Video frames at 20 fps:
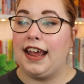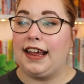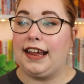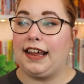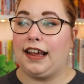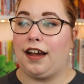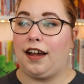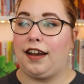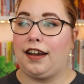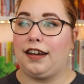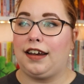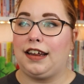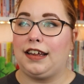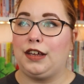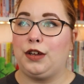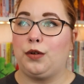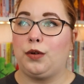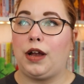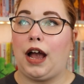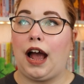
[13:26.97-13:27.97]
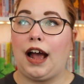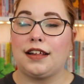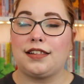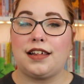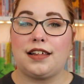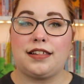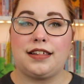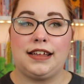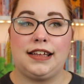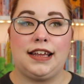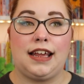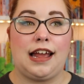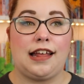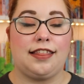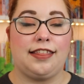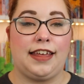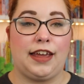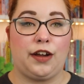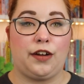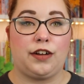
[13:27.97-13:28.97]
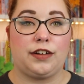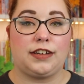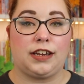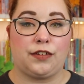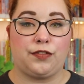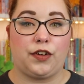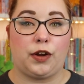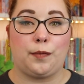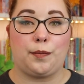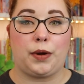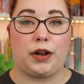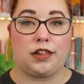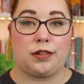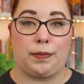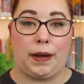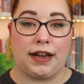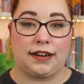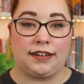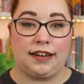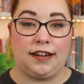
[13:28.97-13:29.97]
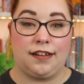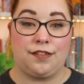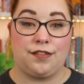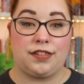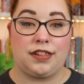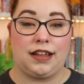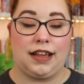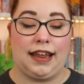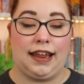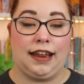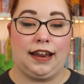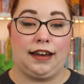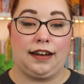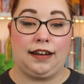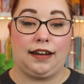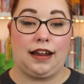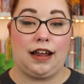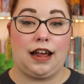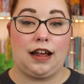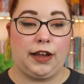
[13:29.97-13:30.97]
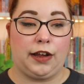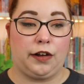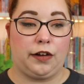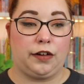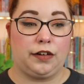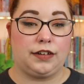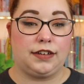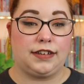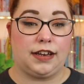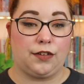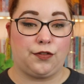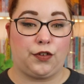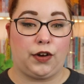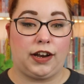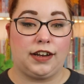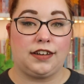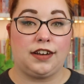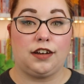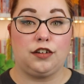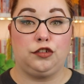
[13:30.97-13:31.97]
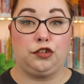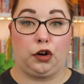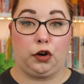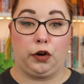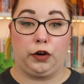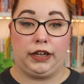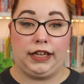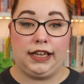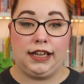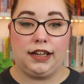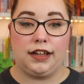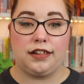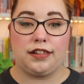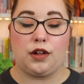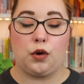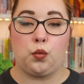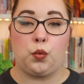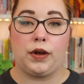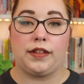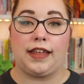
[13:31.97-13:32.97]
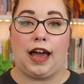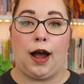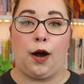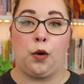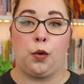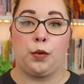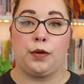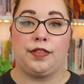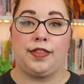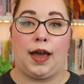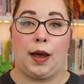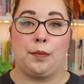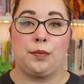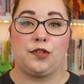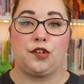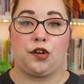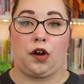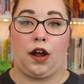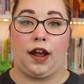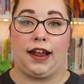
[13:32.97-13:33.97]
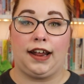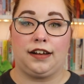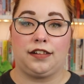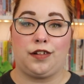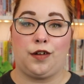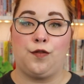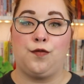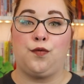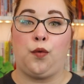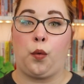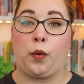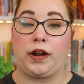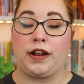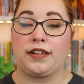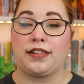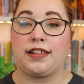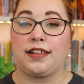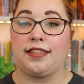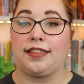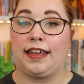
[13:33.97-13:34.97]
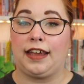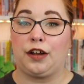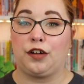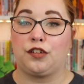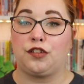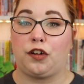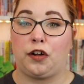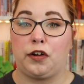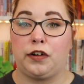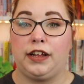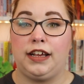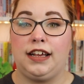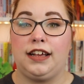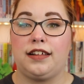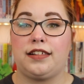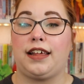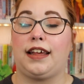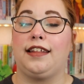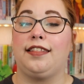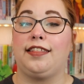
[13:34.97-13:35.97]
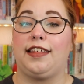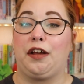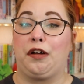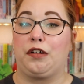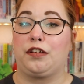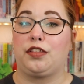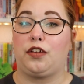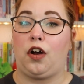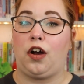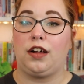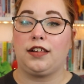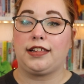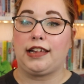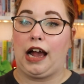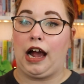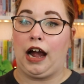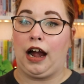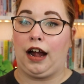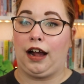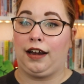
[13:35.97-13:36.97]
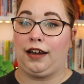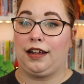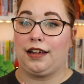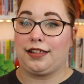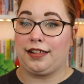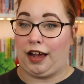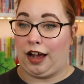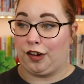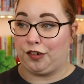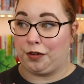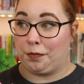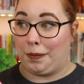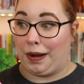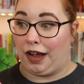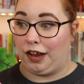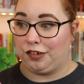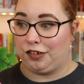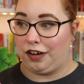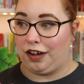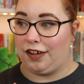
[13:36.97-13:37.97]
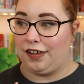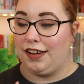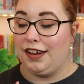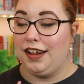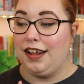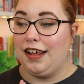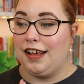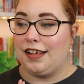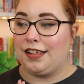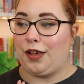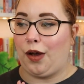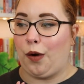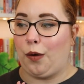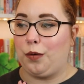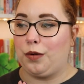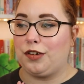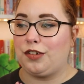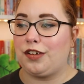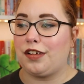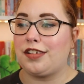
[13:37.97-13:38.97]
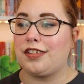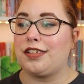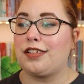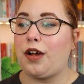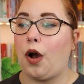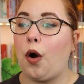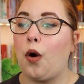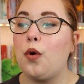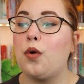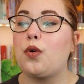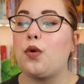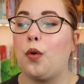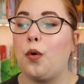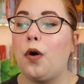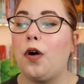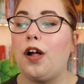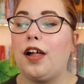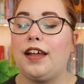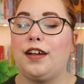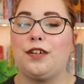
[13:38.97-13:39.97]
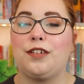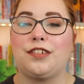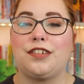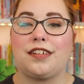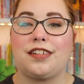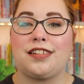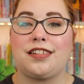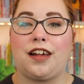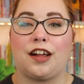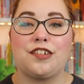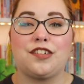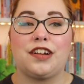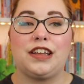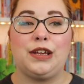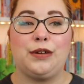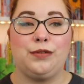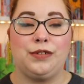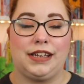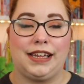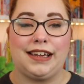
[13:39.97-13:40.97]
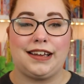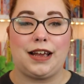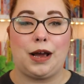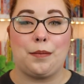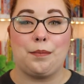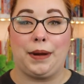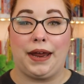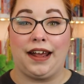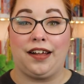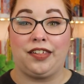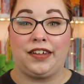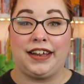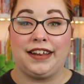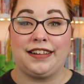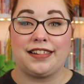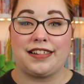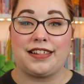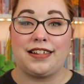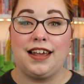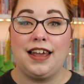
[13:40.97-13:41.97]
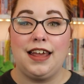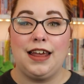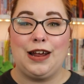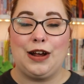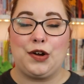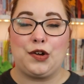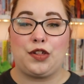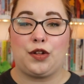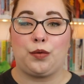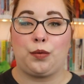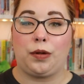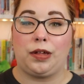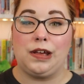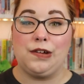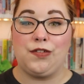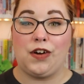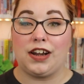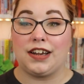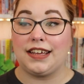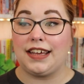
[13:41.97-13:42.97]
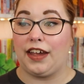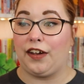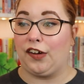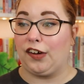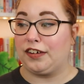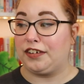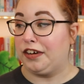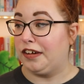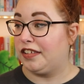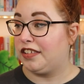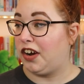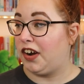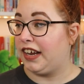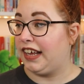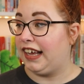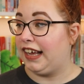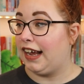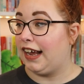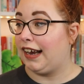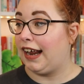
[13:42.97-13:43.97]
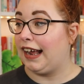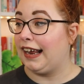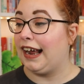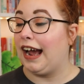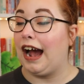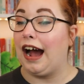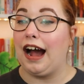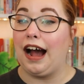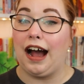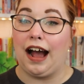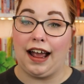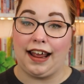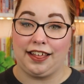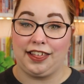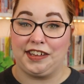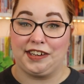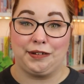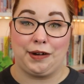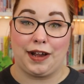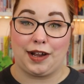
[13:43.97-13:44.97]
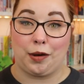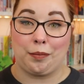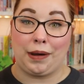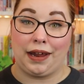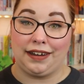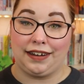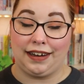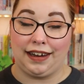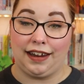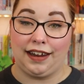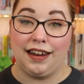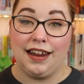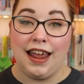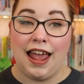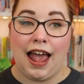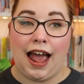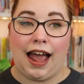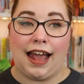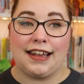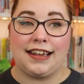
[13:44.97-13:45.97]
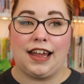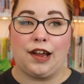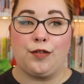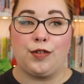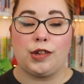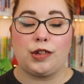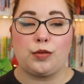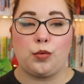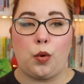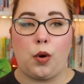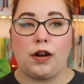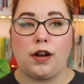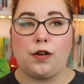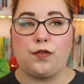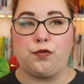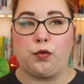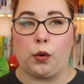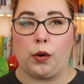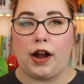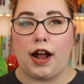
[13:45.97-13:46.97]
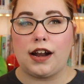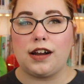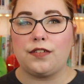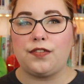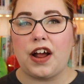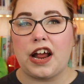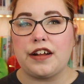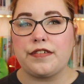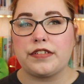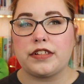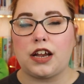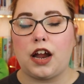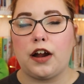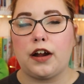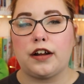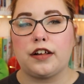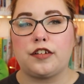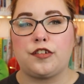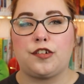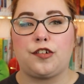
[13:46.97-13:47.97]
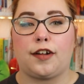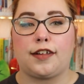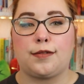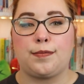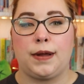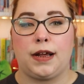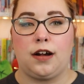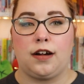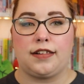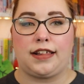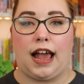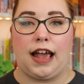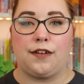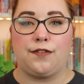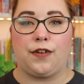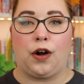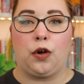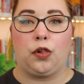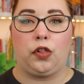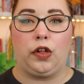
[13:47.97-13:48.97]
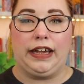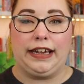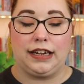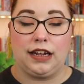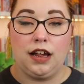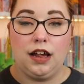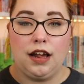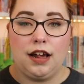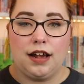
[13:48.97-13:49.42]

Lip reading: and you got to see their different perspectives and their different journeys without them trying to force their journeys and their thoughts on Sasha Masha. So it was just so cool. It was just such a unique balance. It was a really fun character study, and I highly recommend it. I gave this one 4 out of 5 stars. Just because I felt like